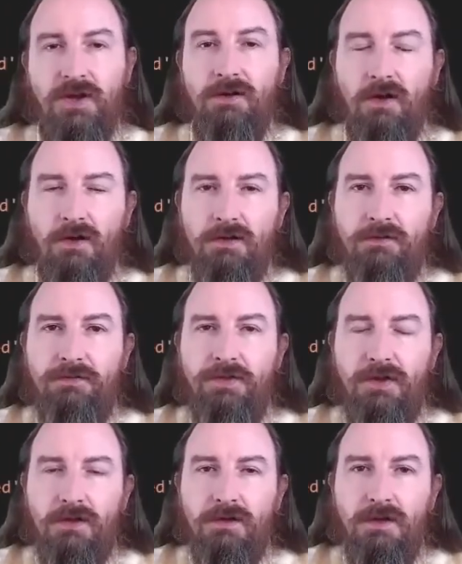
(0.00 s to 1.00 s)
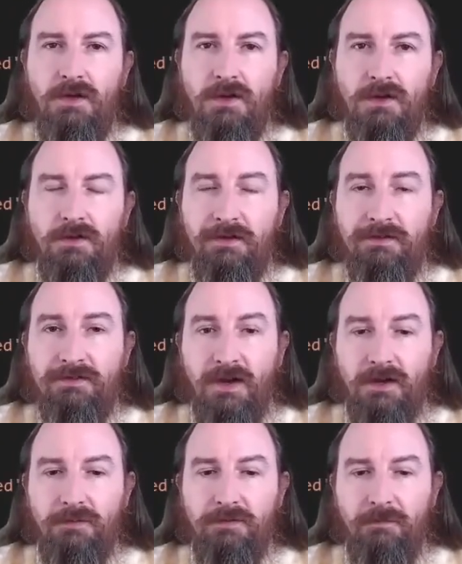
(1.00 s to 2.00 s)
all of the list
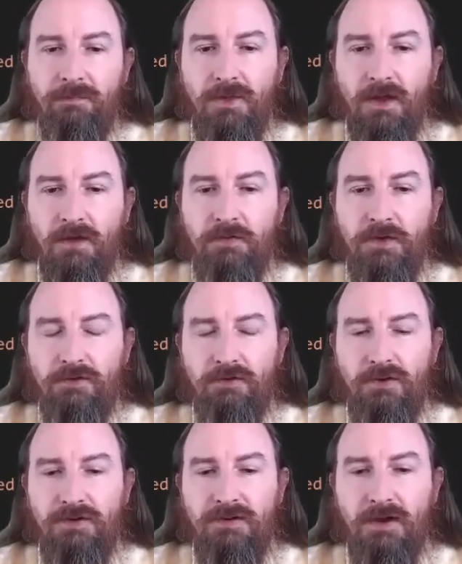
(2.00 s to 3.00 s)
items, filter it